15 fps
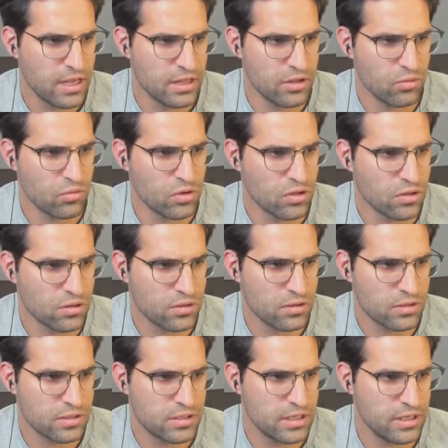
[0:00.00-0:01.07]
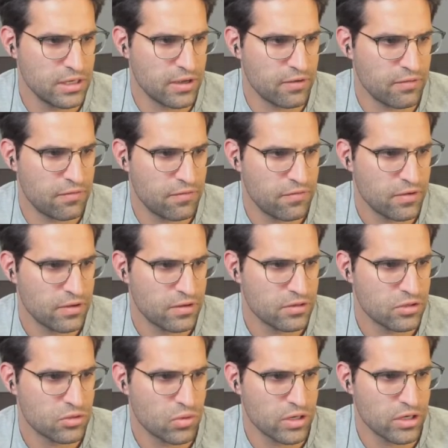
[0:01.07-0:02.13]
And then we'll df
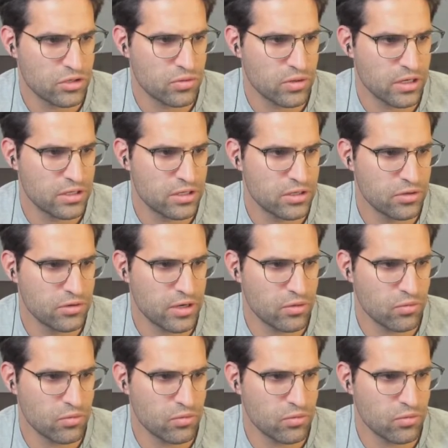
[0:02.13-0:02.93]
2022